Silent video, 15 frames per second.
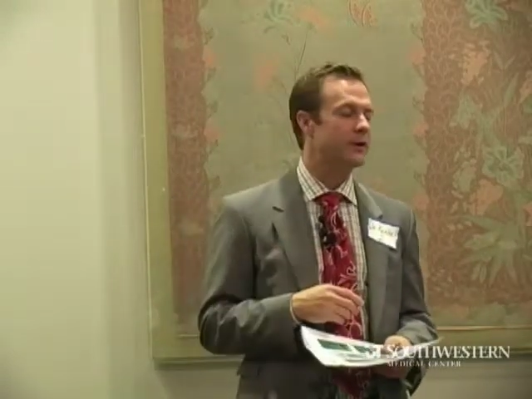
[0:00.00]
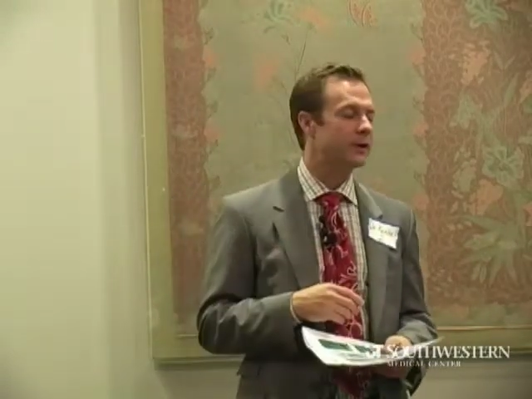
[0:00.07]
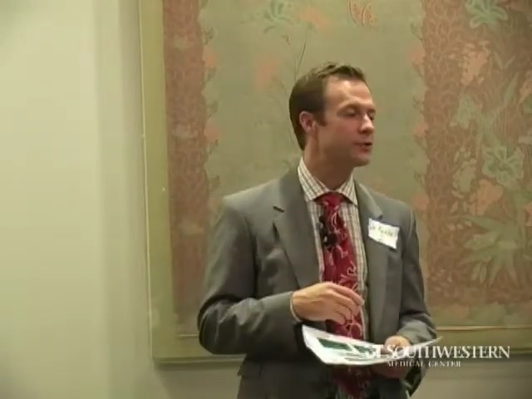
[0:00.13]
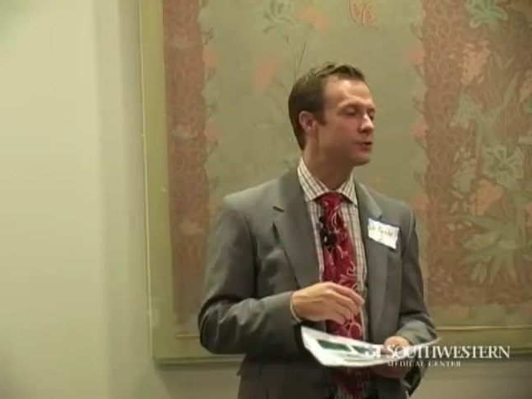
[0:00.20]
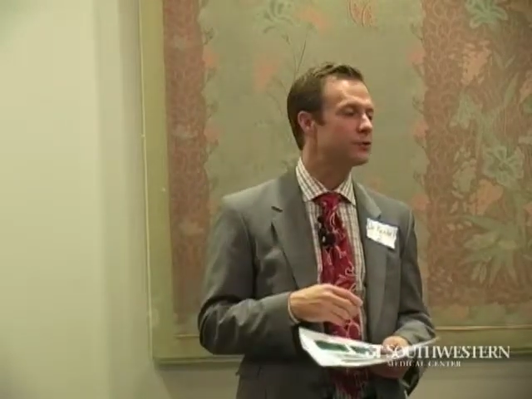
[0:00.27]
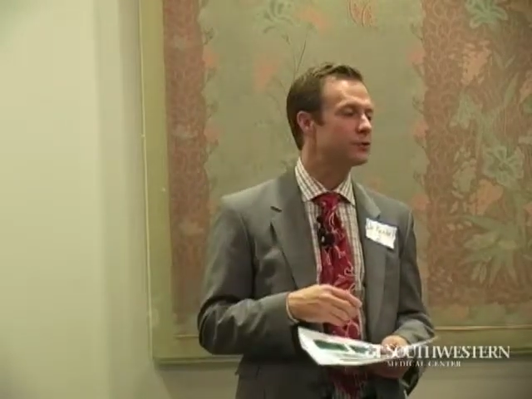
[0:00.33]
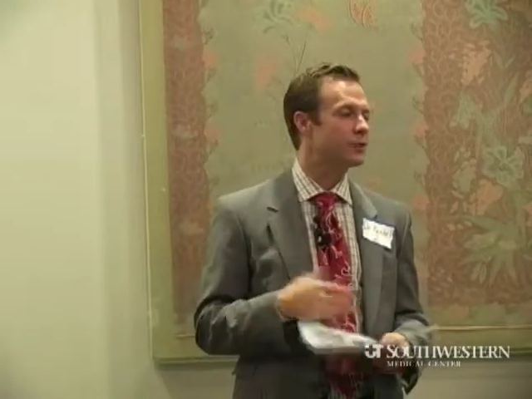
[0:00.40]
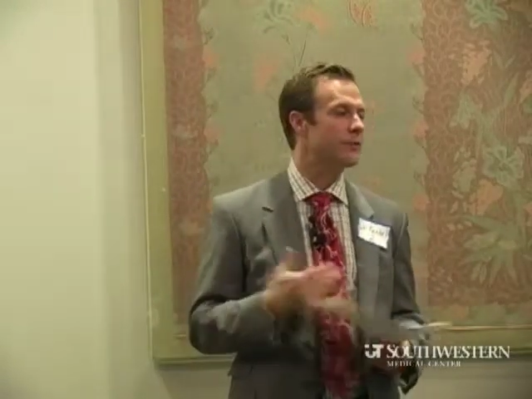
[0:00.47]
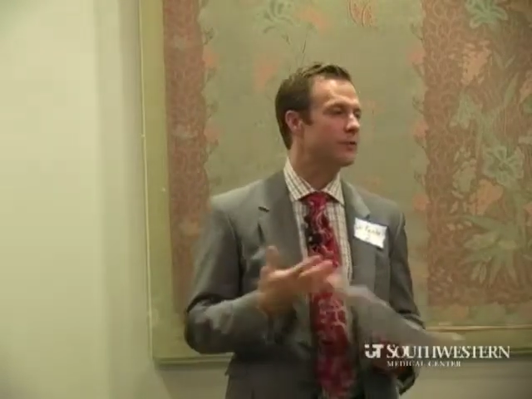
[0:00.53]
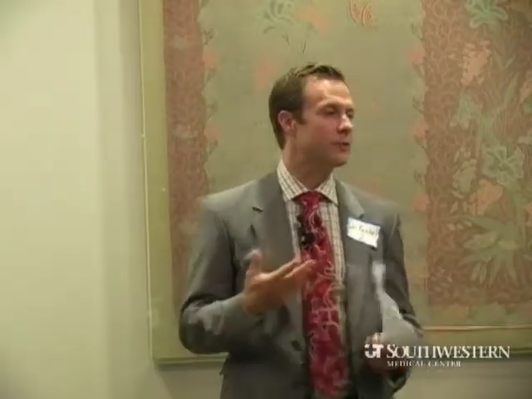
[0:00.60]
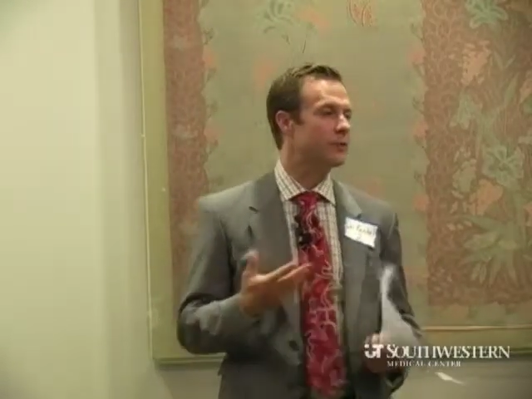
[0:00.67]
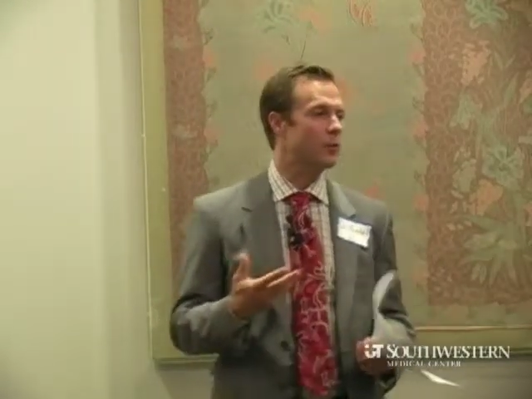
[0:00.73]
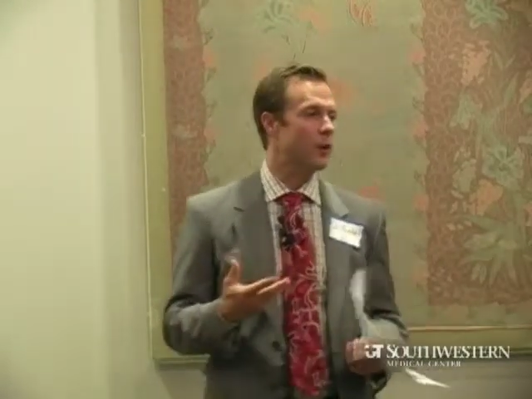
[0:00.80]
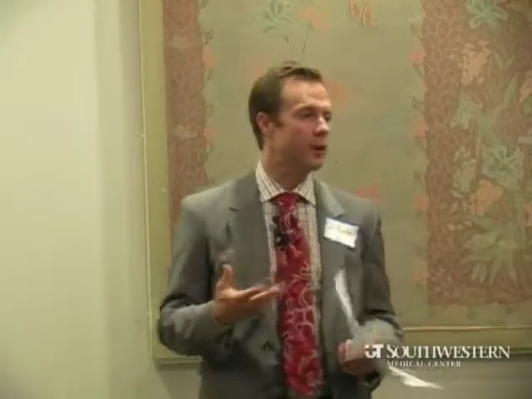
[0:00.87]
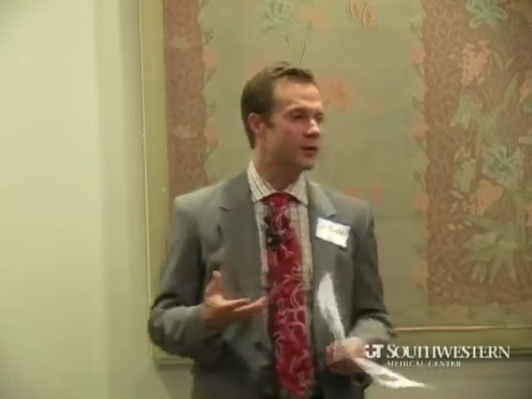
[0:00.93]
inches off your
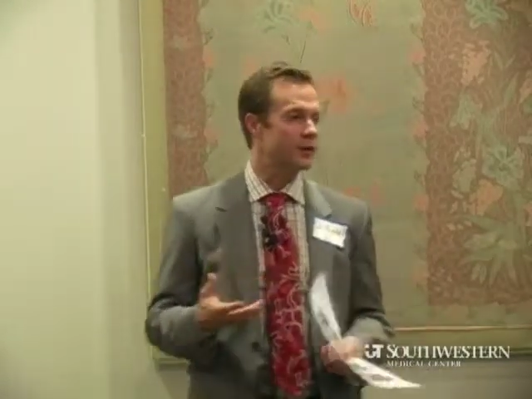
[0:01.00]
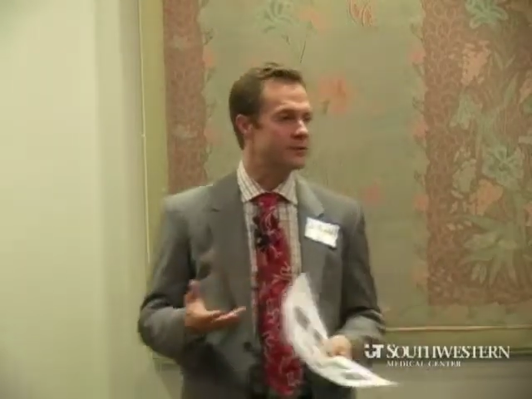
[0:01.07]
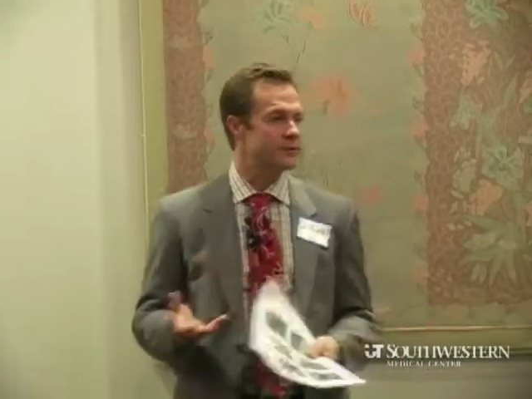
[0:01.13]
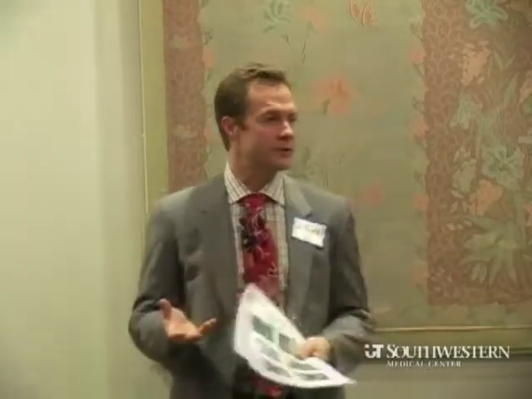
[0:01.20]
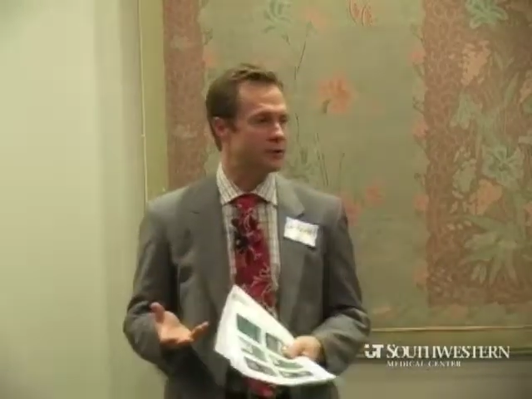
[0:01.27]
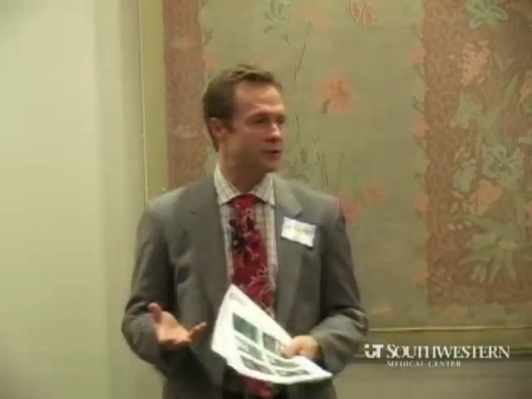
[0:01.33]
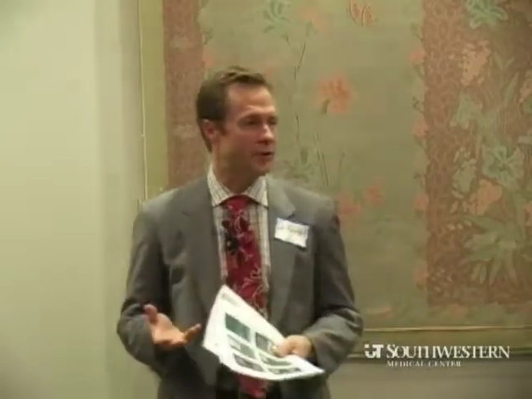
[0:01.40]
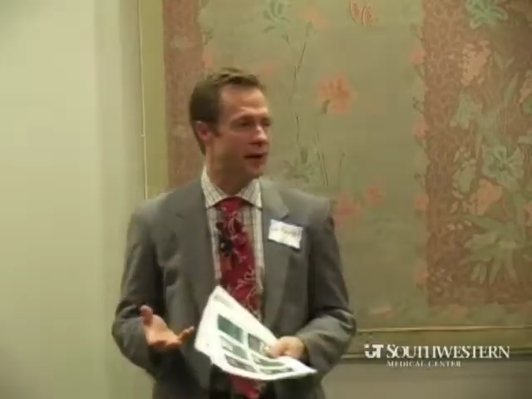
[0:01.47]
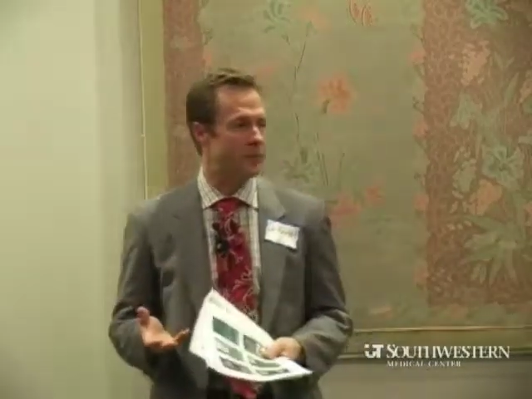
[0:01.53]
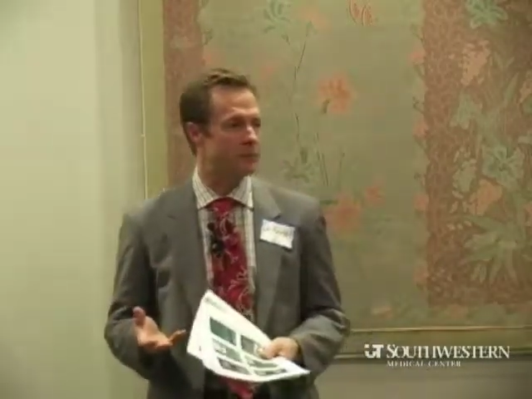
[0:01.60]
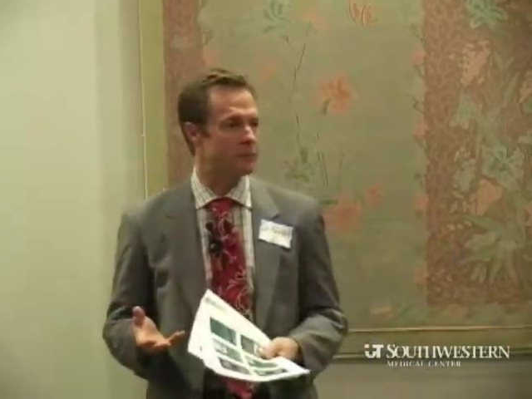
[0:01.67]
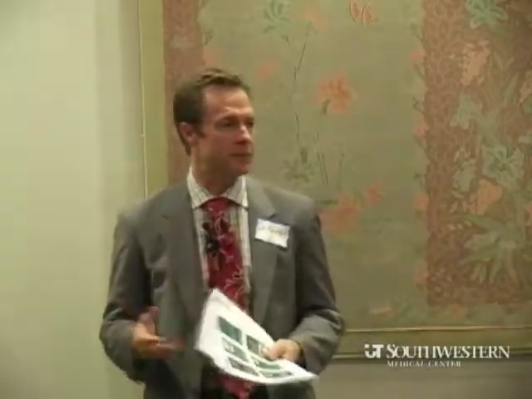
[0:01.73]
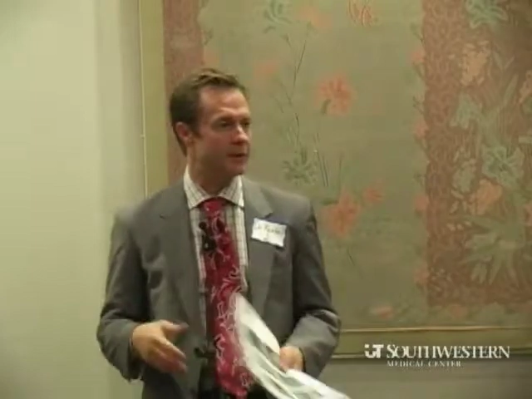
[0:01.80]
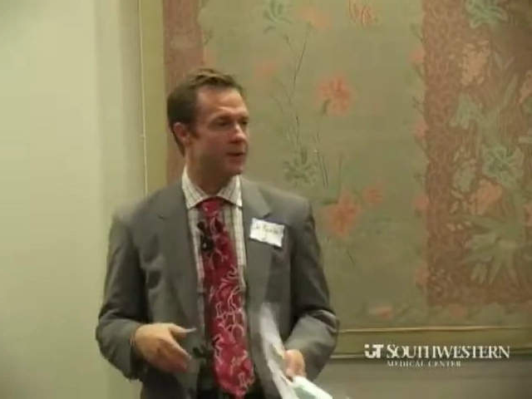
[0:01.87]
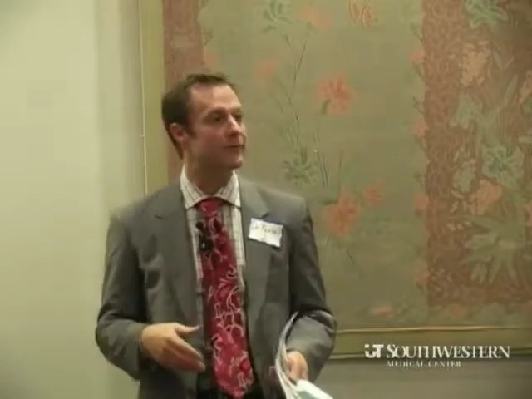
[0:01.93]
waist and your
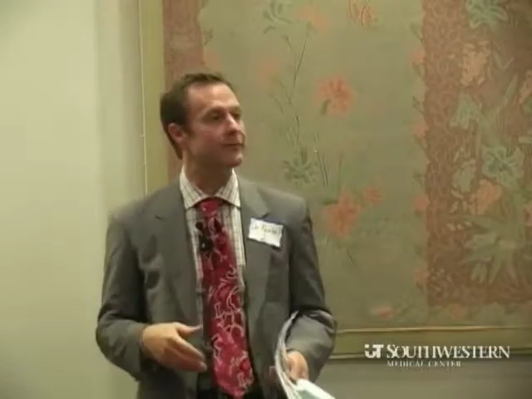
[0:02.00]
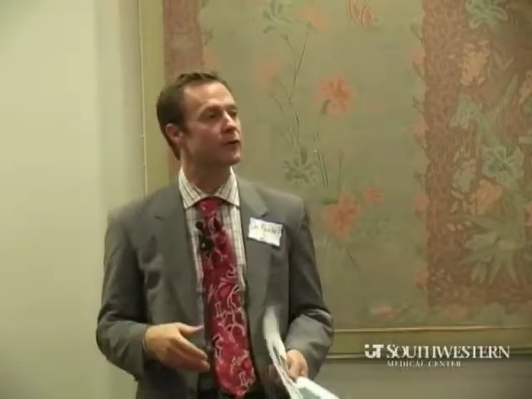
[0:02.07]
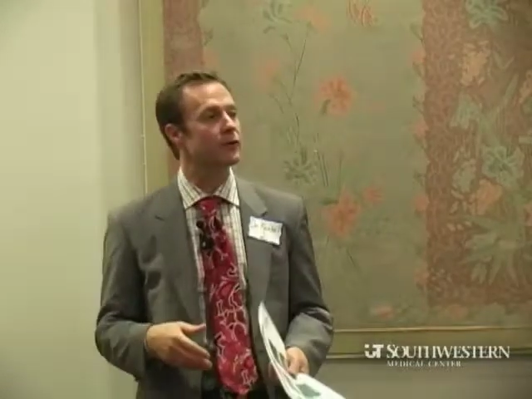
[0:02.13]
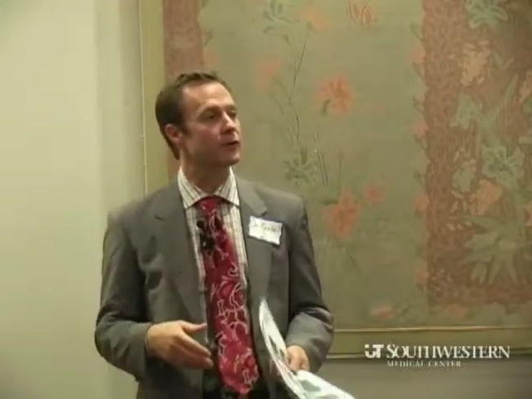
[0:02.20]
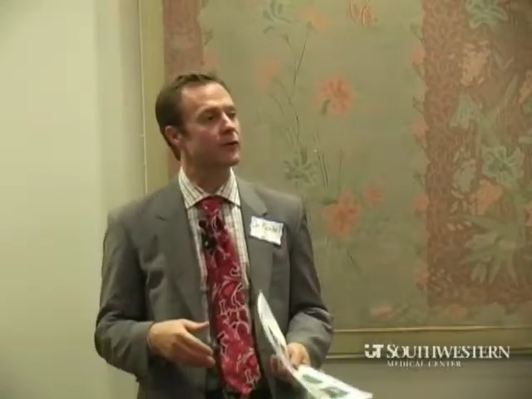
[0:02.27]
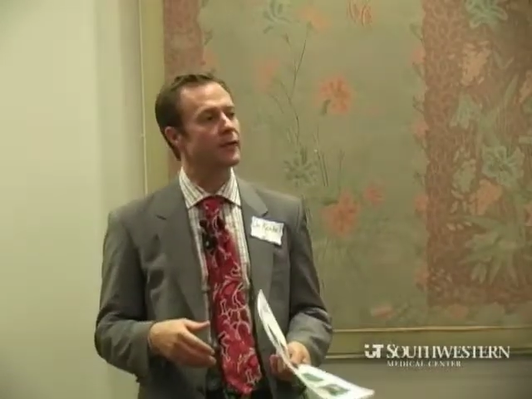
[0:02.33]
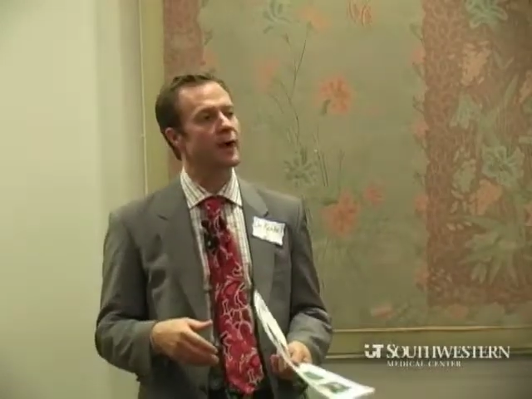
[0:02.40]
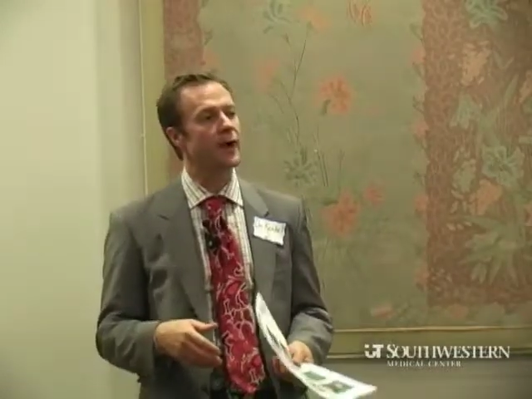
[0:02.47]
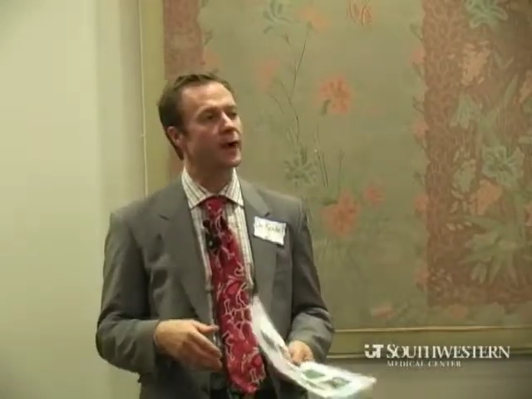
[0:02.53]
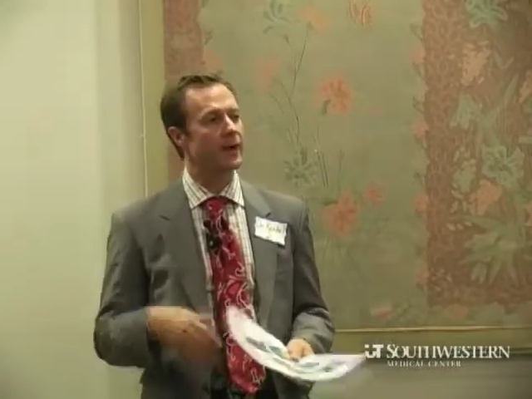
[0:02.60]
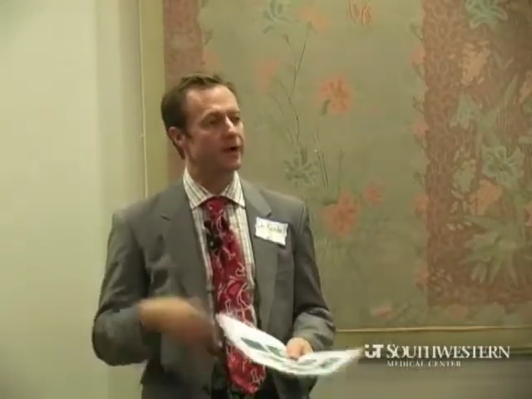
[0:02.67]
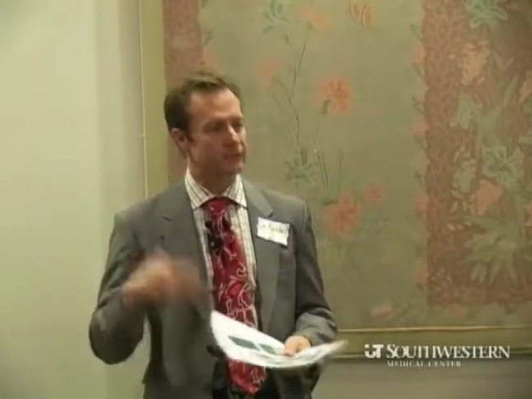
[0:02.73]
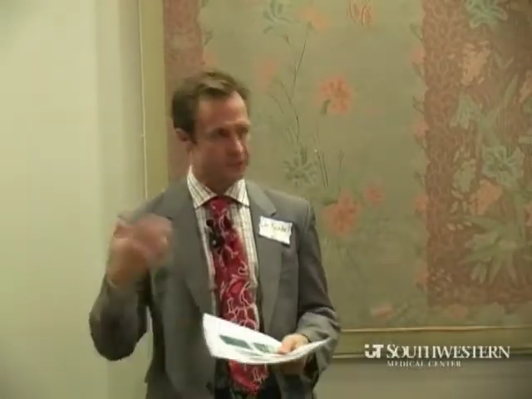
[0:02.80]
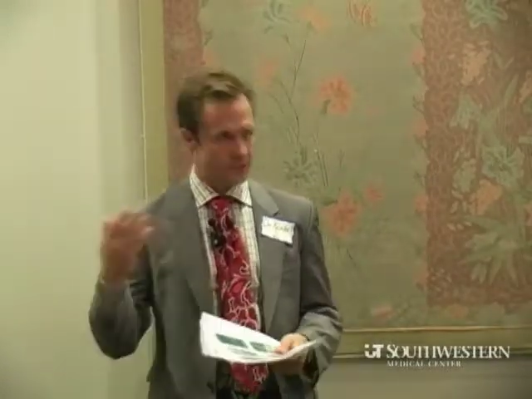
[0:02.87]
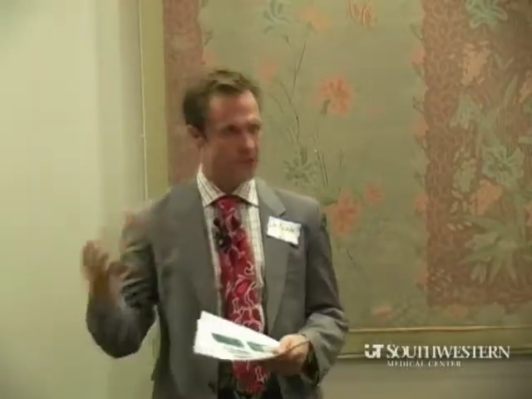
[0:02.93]
abdomen and even your
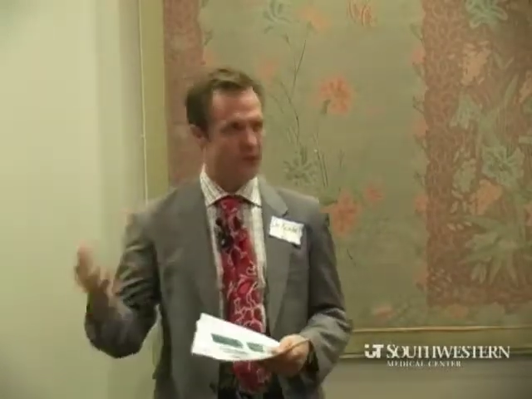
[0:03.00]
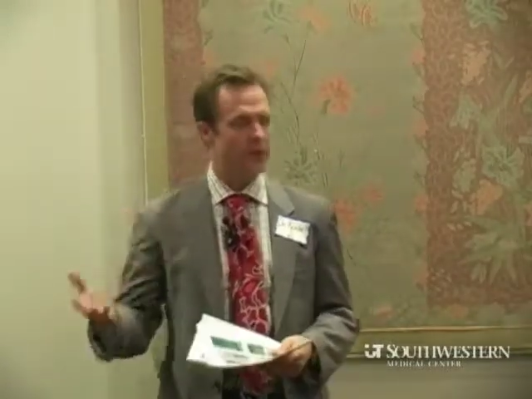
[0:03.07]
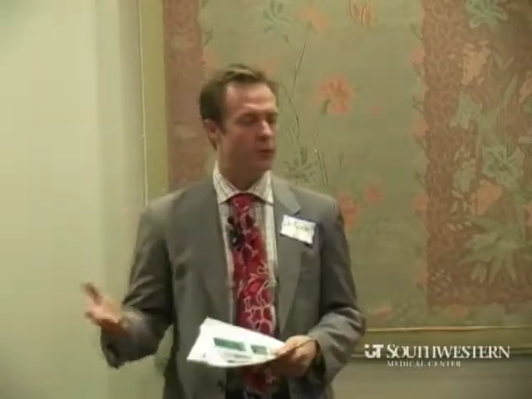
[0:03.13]
thighs